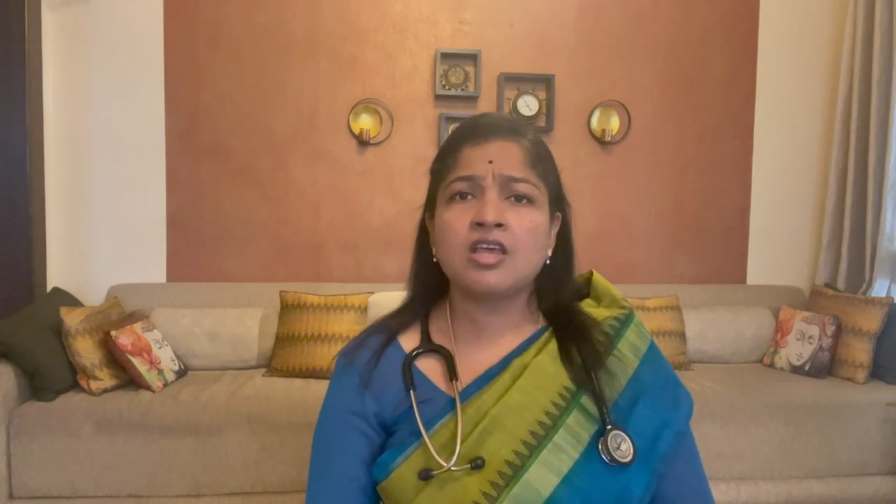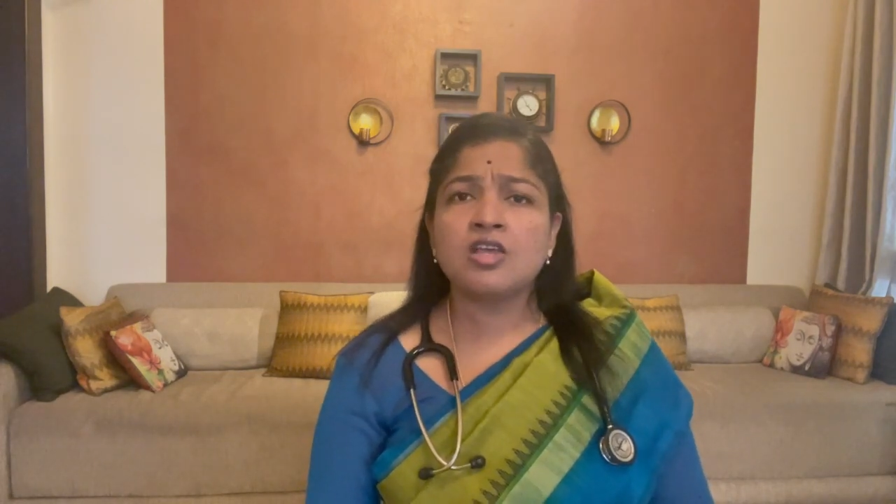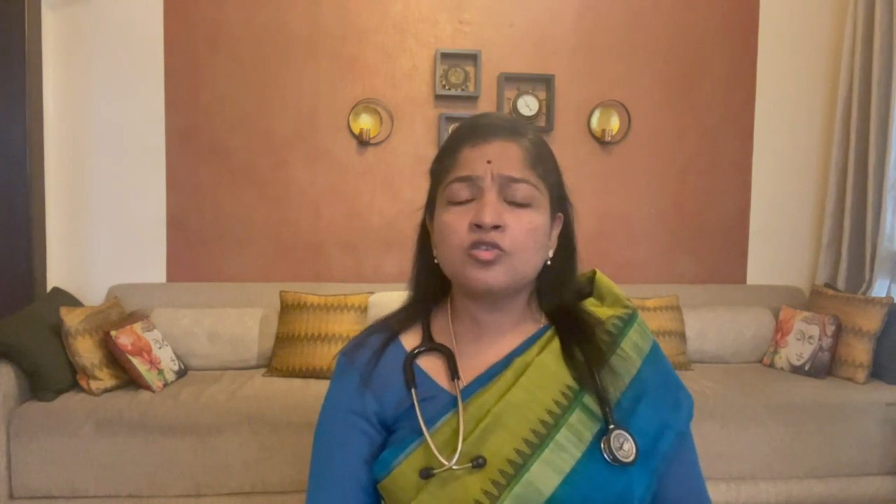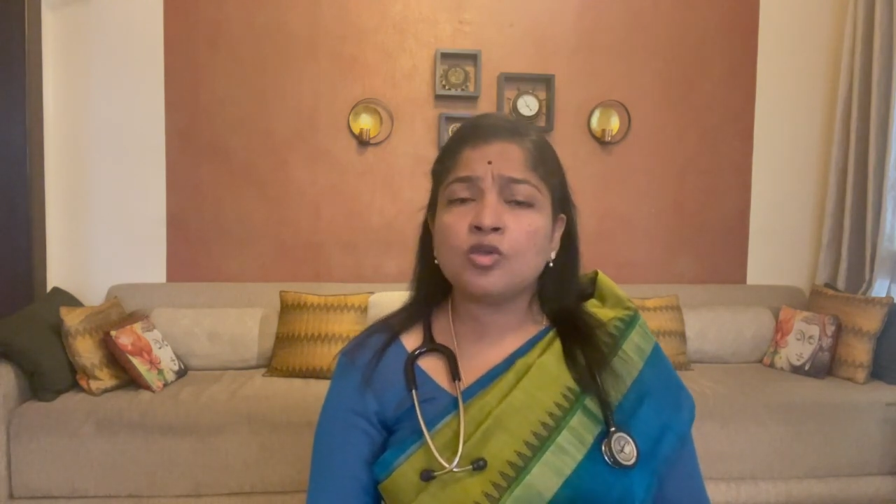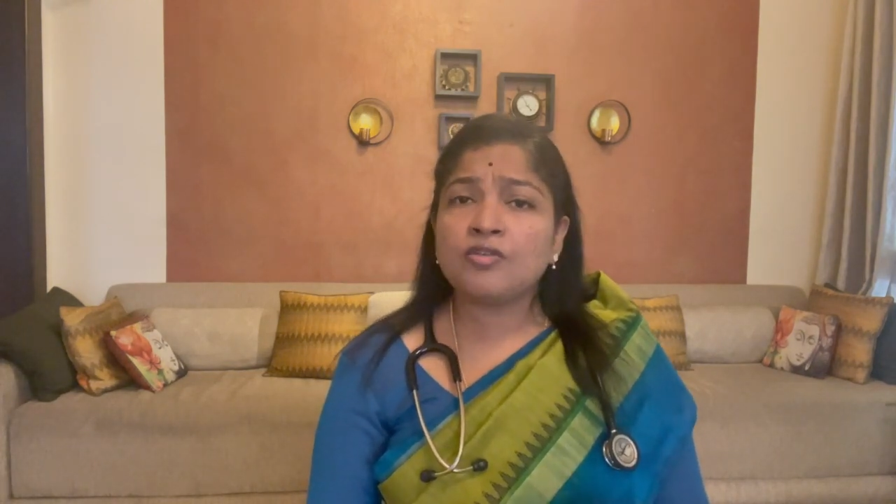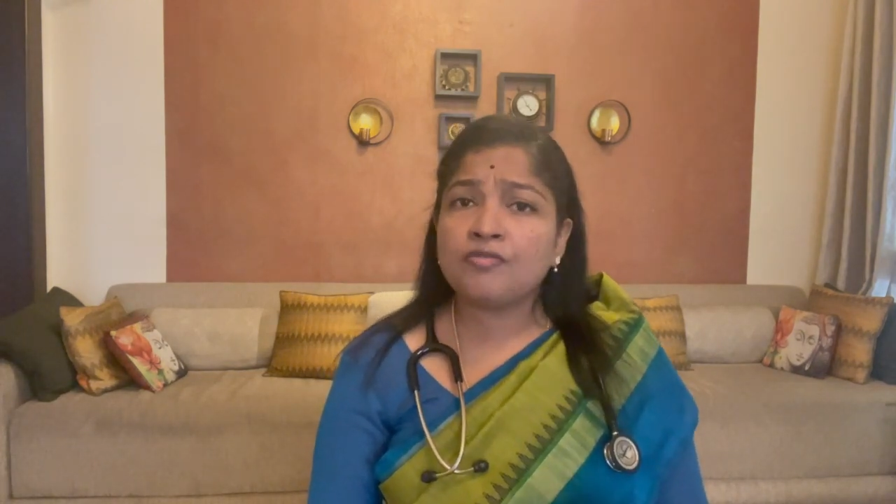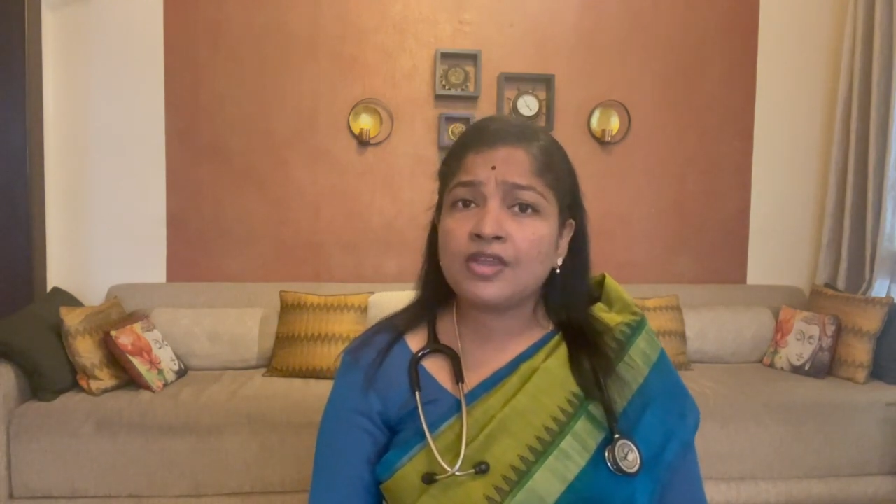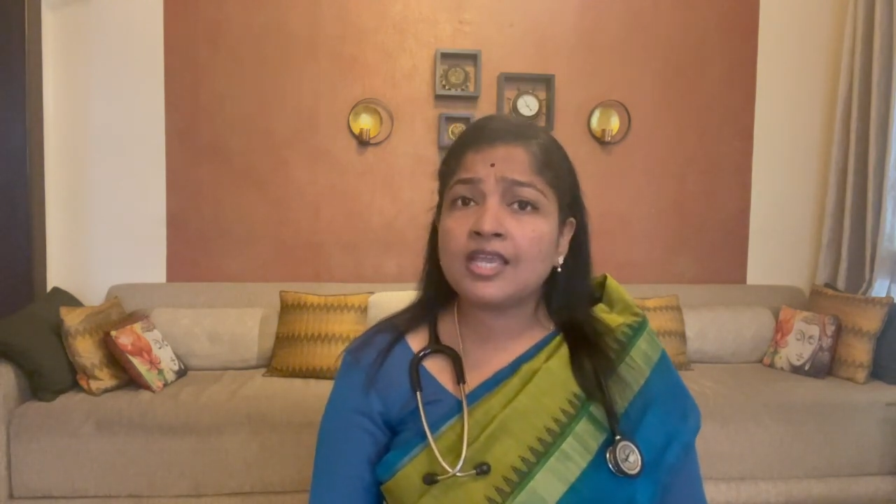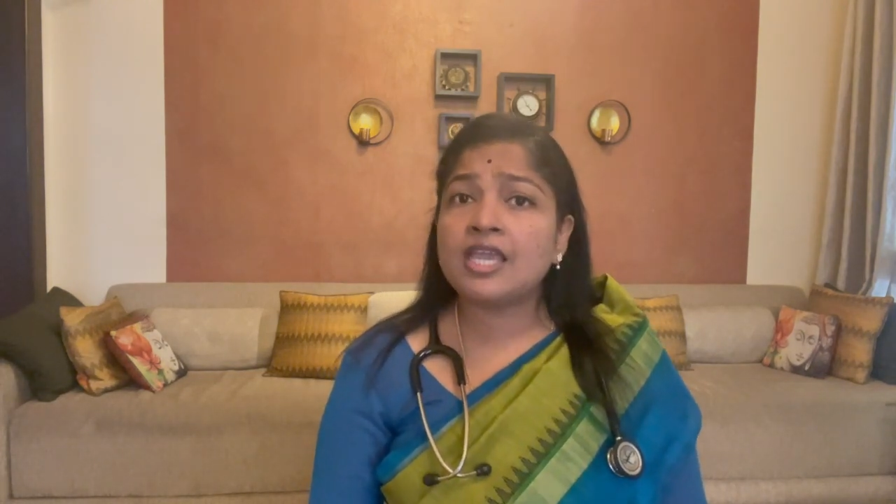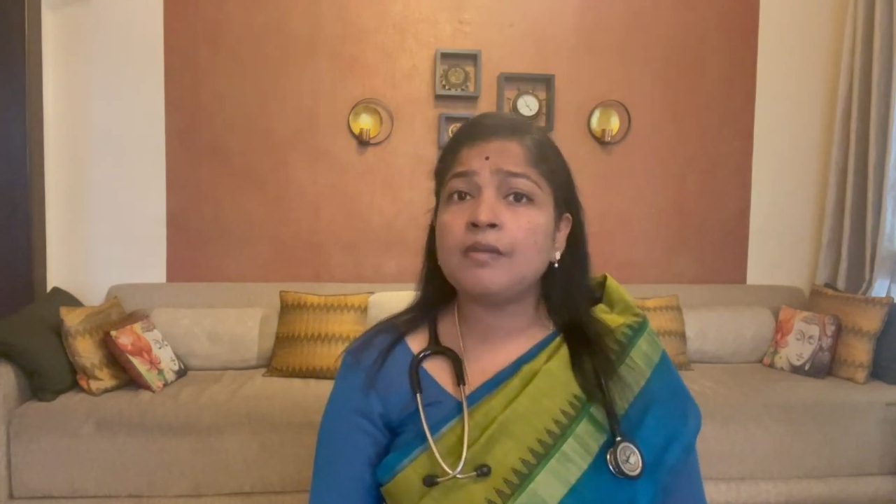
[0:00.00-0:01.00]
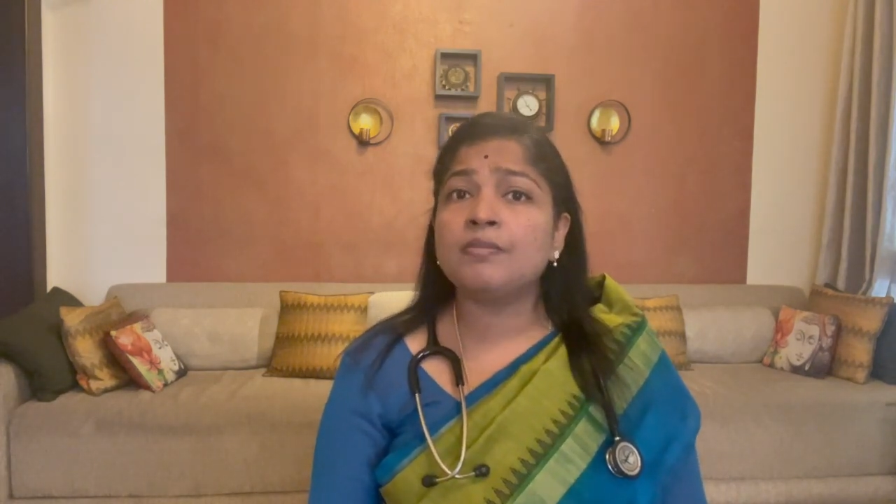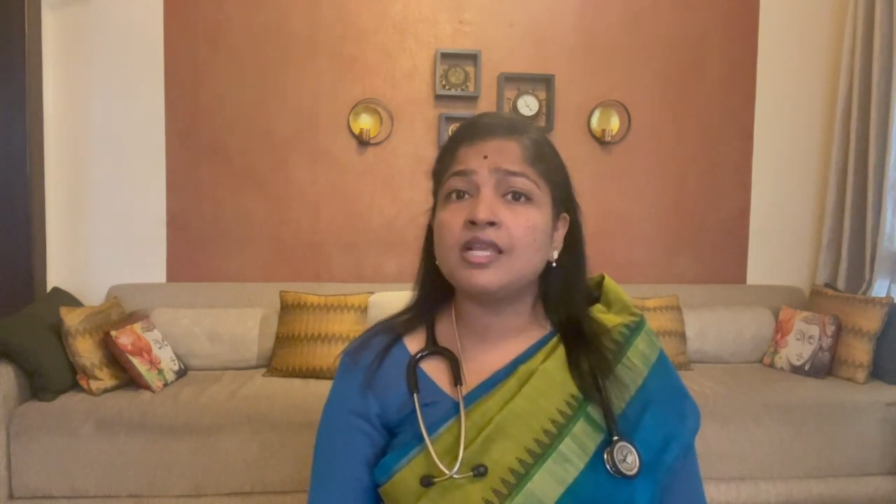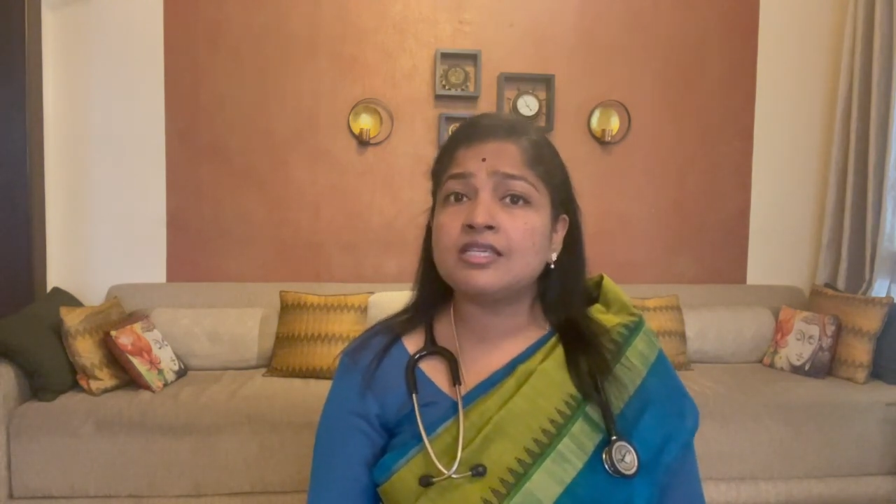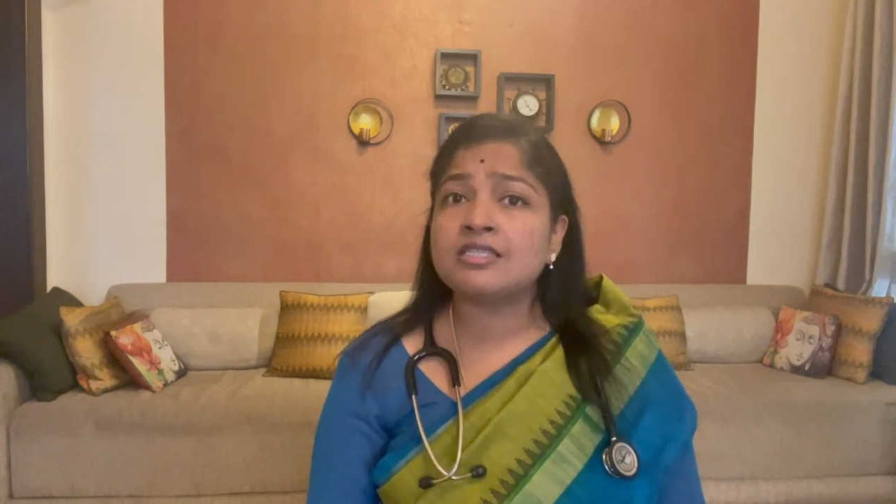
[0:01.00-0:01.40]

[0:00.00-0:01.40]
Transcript: So if we keep these